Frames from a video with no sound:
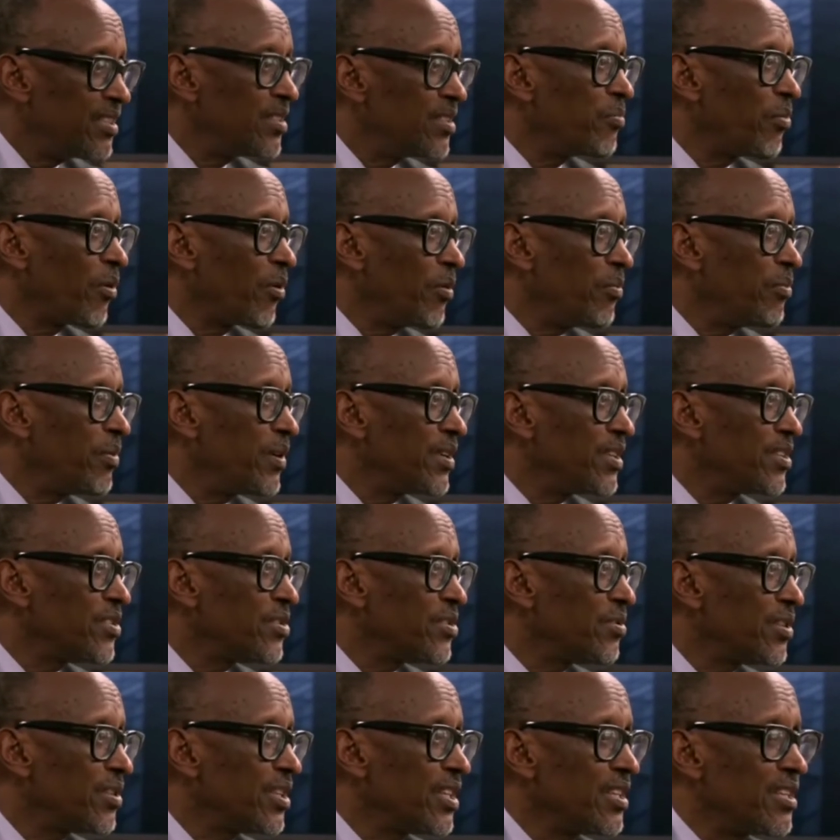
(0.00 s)
it properly
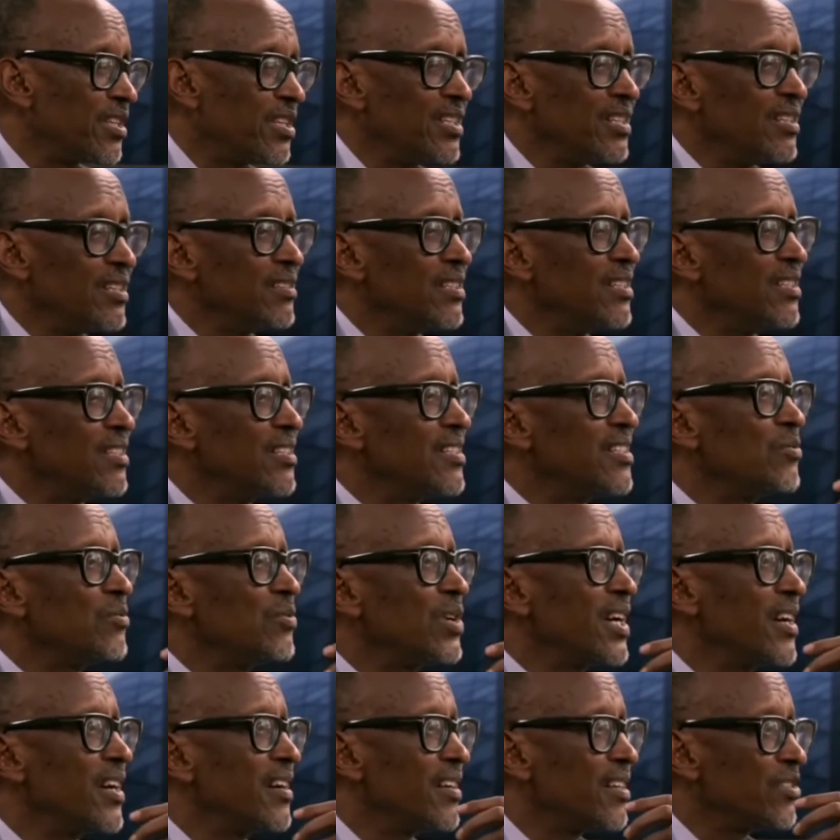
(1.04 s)
so that it is
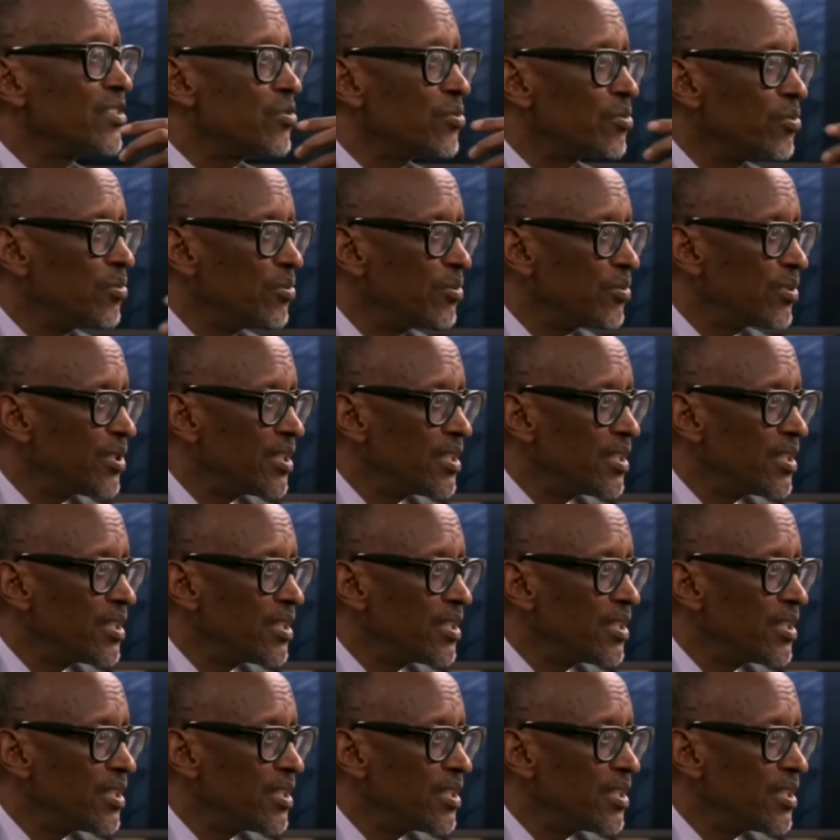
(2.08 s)
well understood.